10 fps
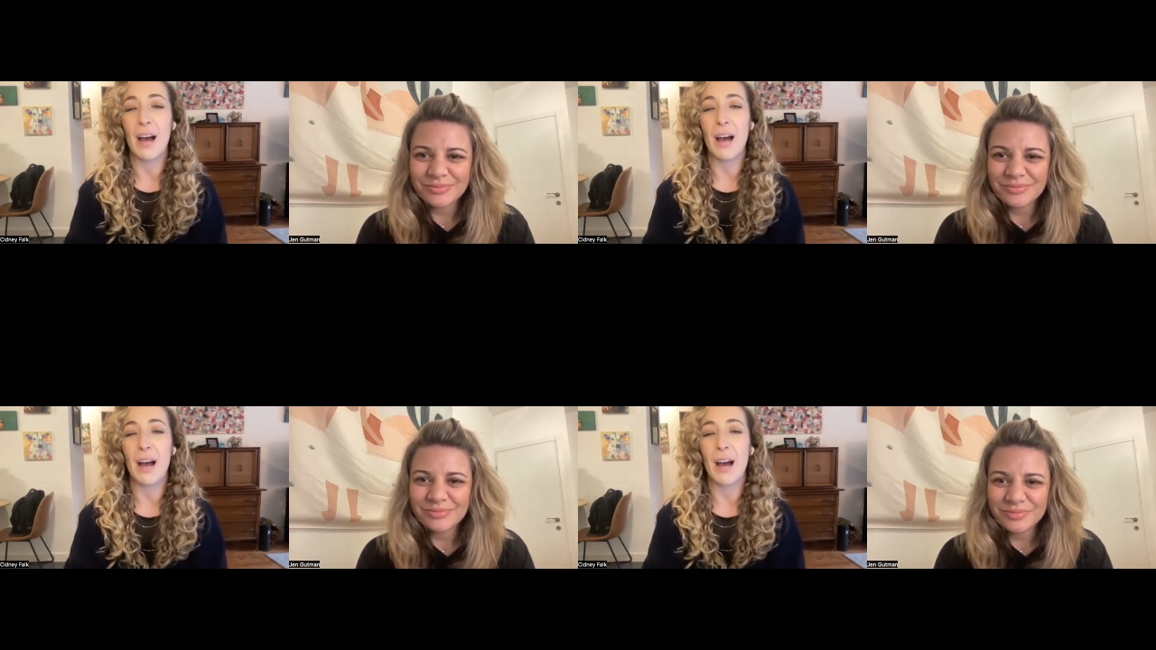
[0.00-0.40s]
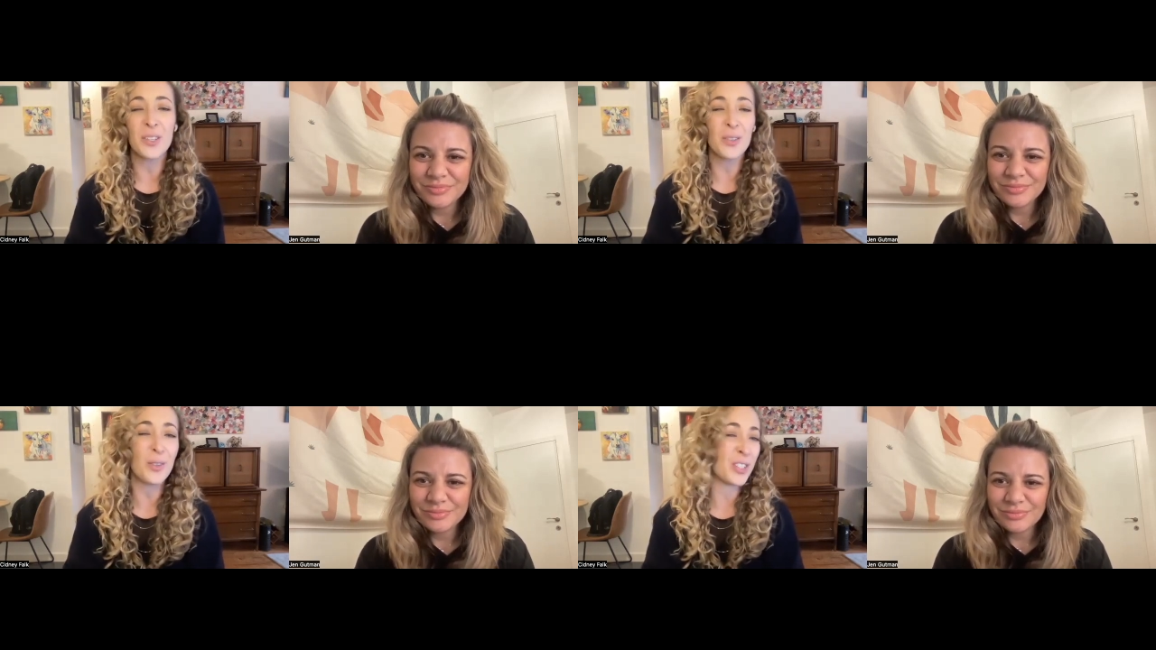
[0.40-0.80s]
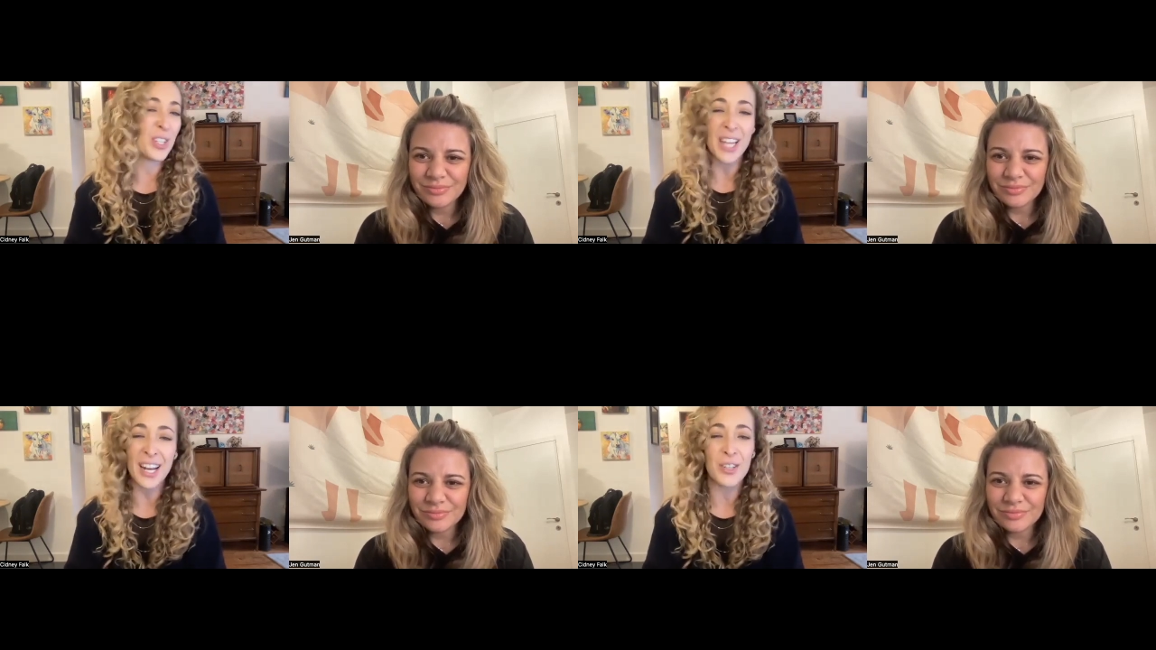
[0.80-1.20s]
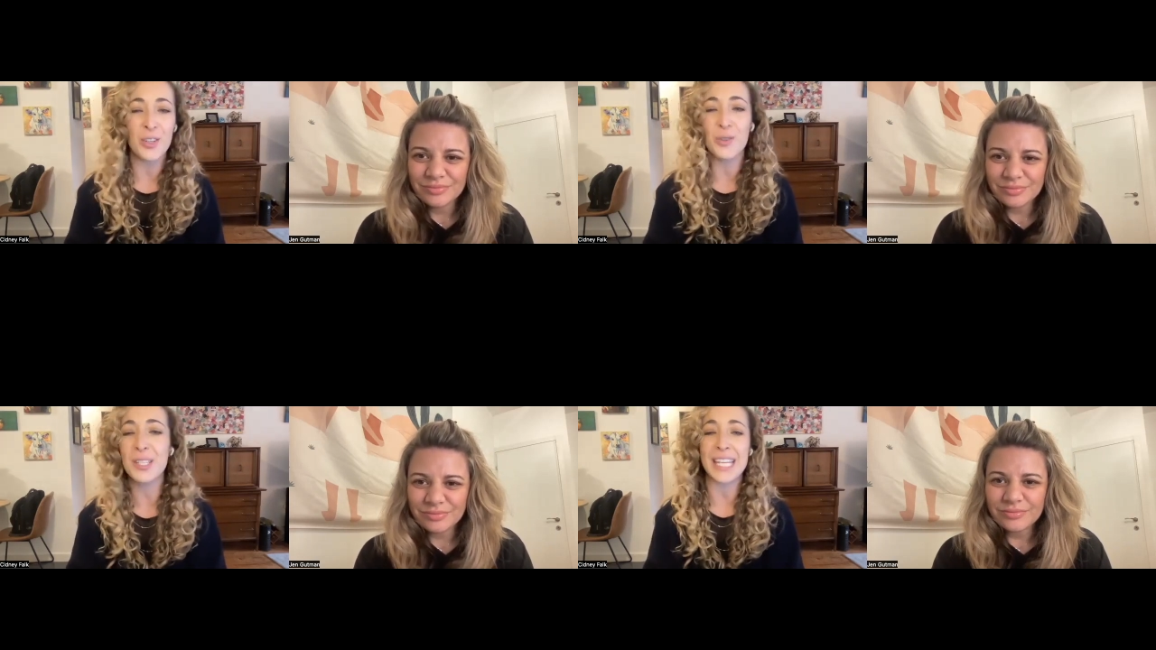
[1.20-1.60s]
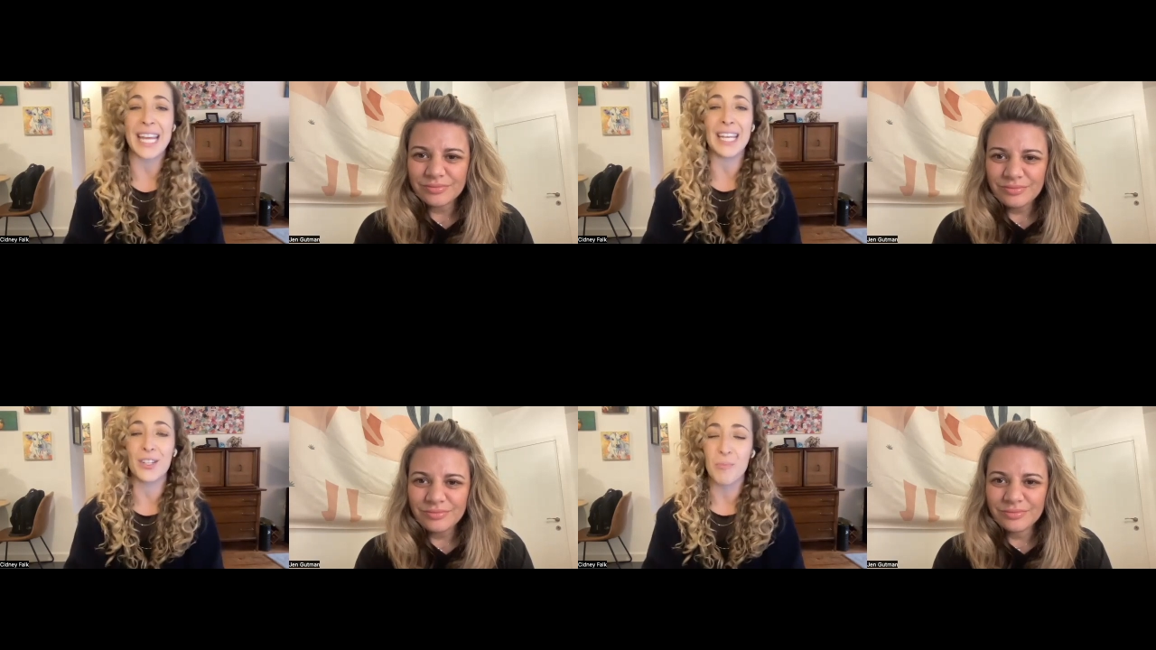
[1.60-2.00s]
Speaker 1: I was also just at a new
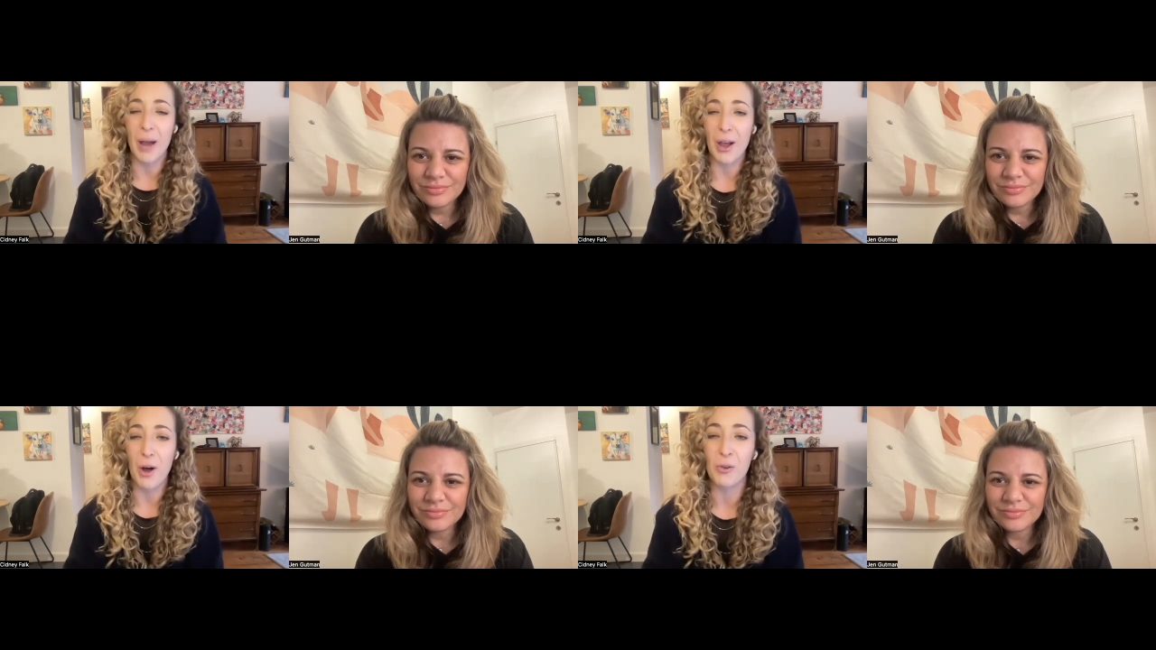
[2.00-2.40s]
stage in my